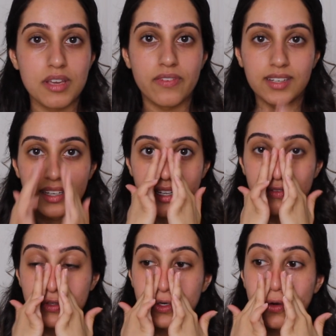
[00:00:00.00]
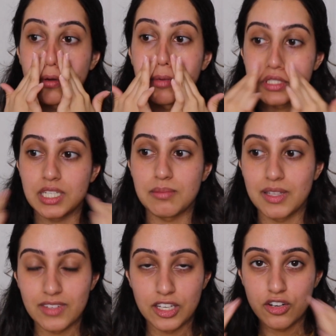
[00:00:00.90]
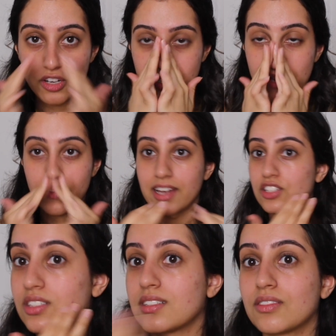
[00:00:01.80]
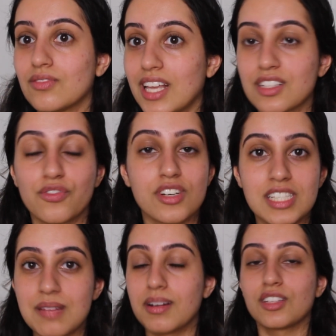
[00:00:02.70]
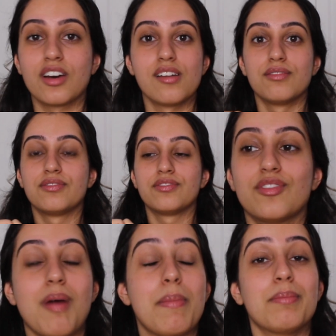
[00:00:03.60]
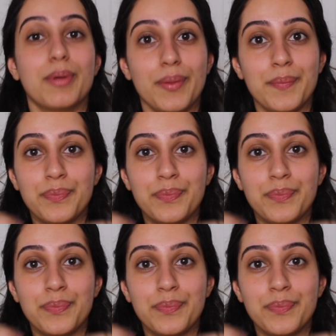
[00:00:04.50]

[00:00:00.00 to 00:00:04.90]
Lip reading: be offended if you know a person named Davinder in your life. That's the first name I thought of for my pimple.